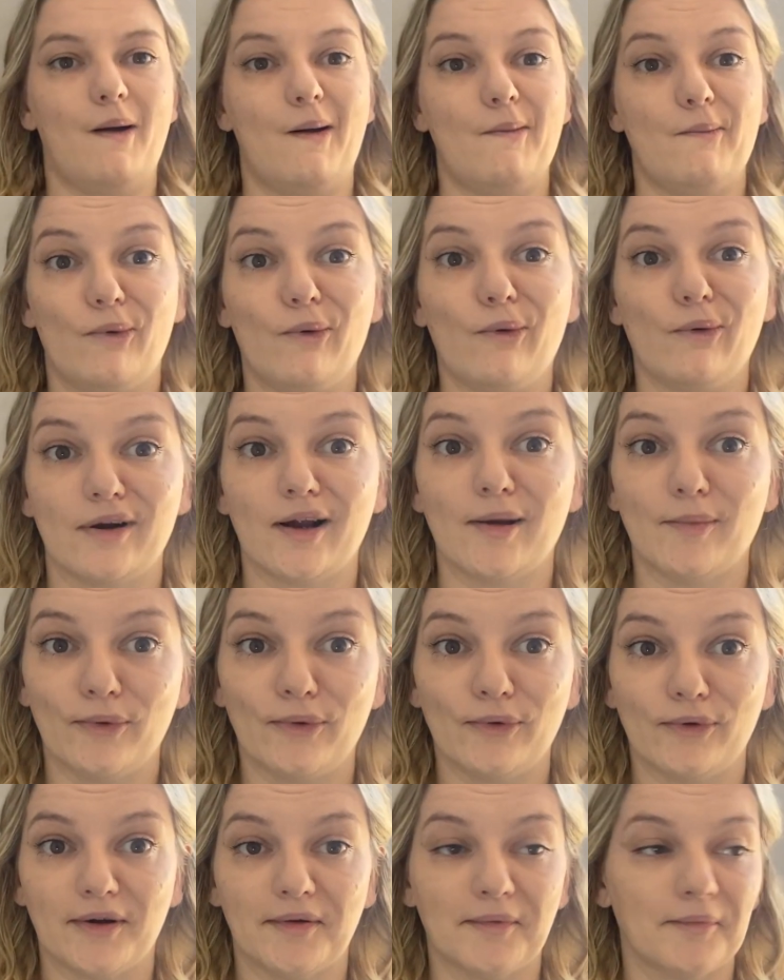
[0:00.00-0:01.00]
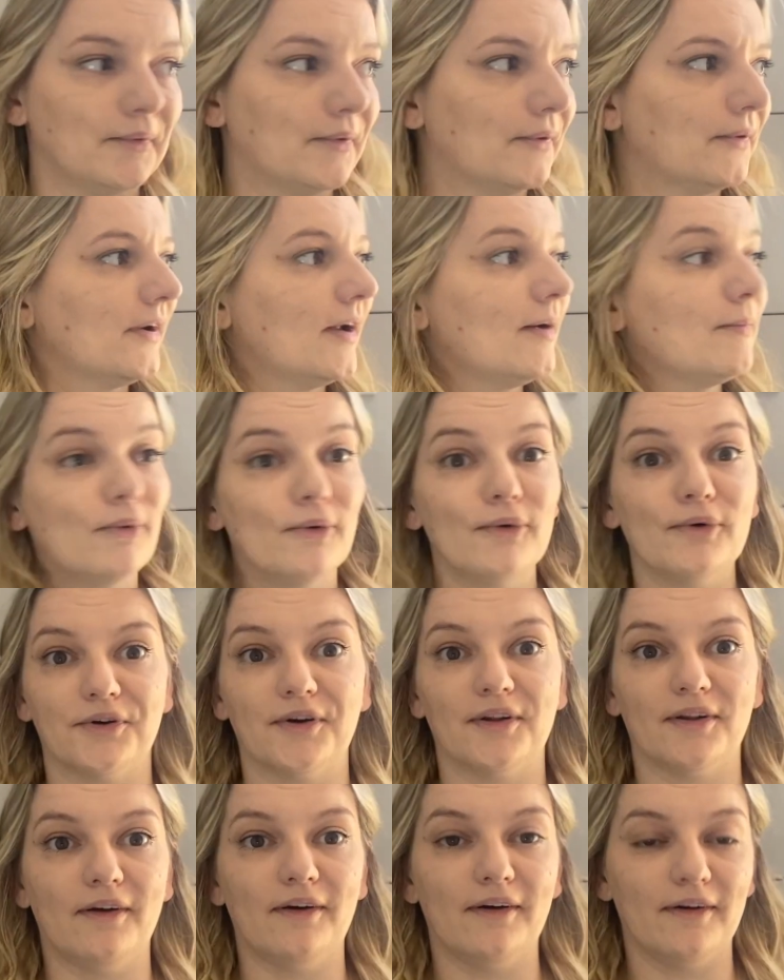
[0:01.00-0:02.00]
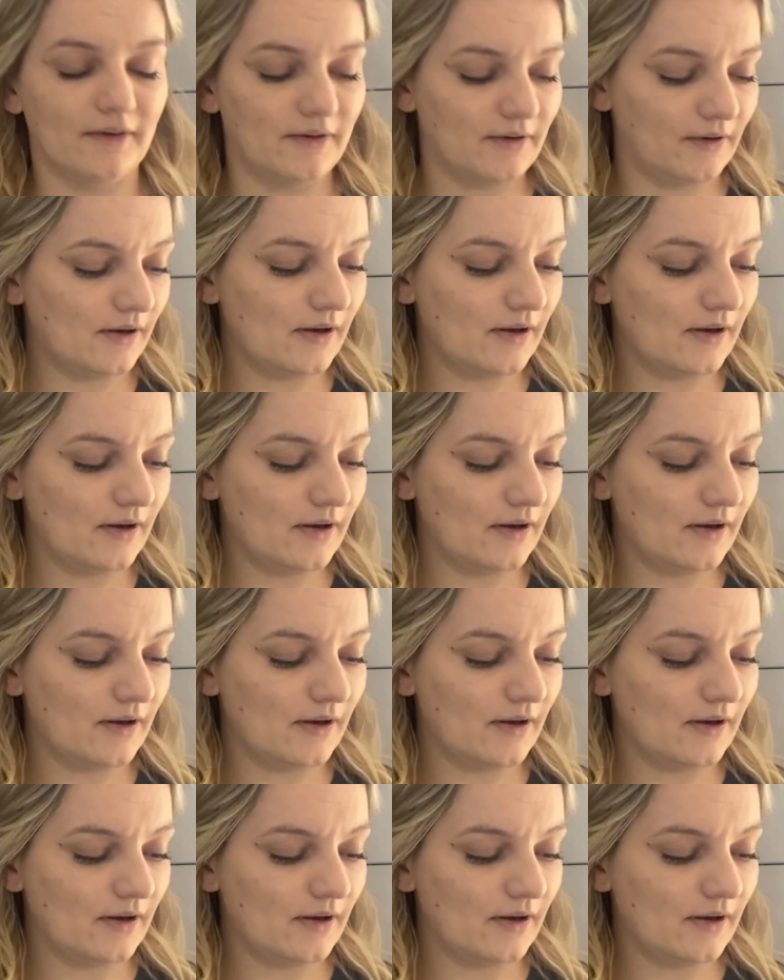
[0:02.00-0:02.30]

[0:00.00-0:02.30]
bought a lot.